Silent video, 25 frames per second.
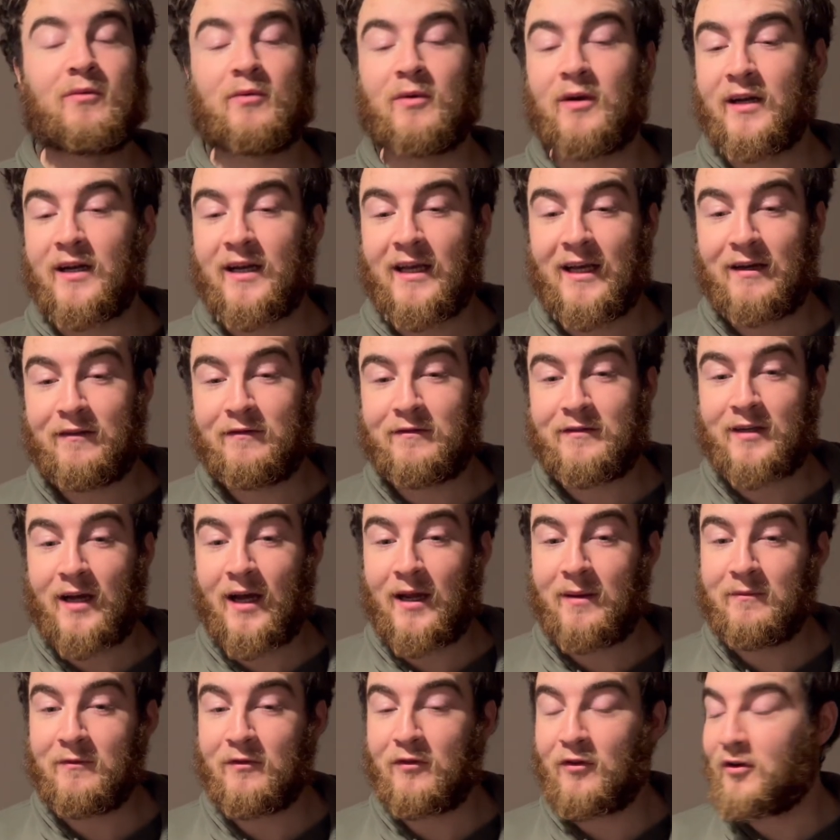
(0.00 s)
We're going to have
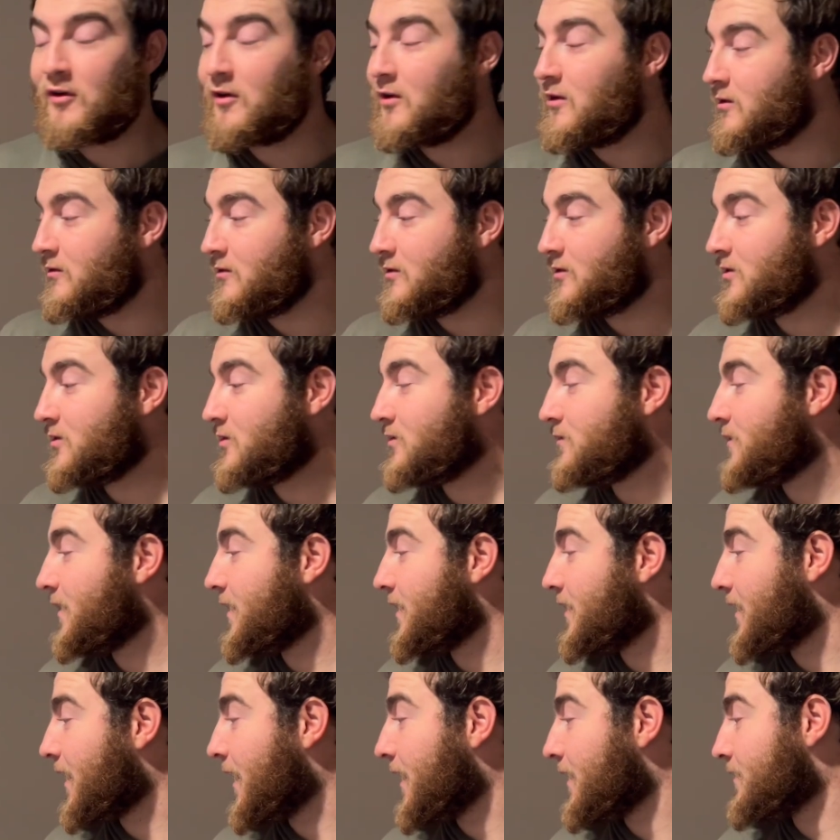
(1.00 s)
time for it all, which is
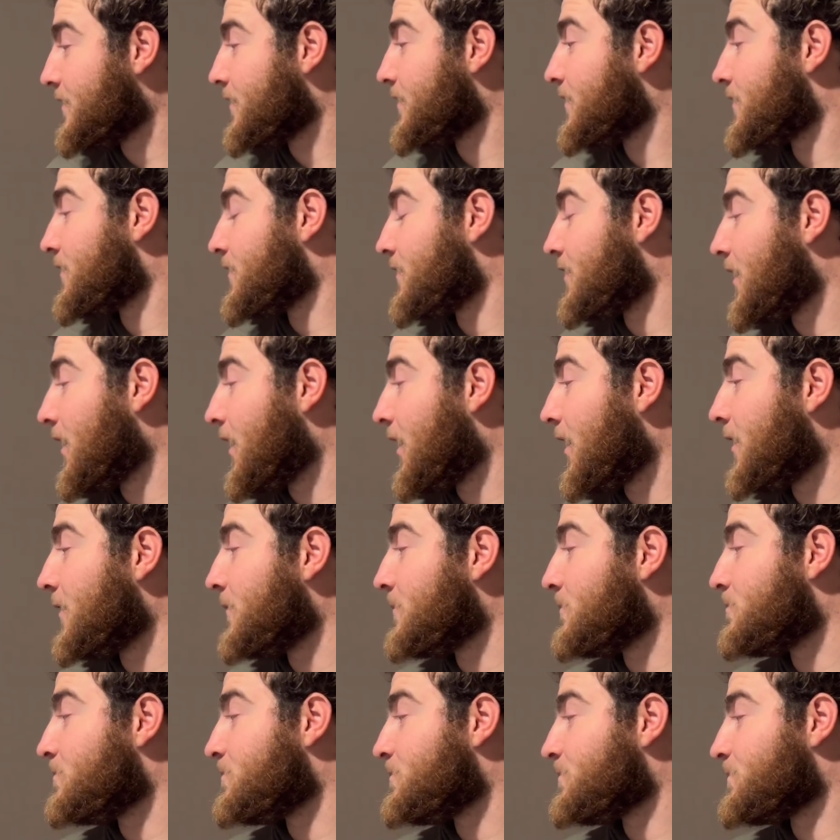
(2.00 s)
fantastic.
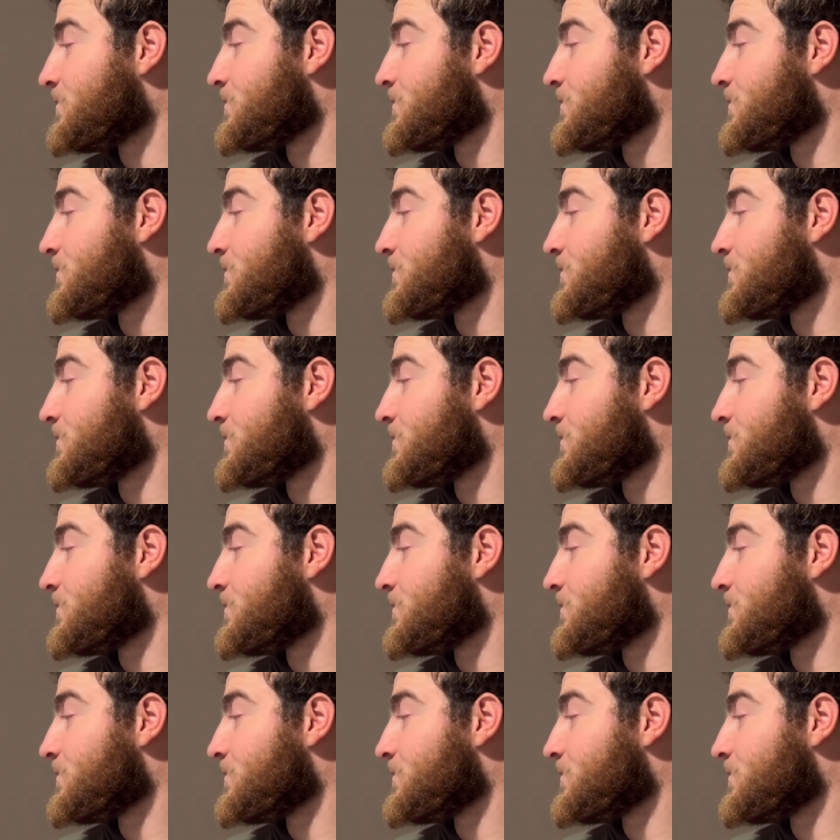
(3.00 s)
Going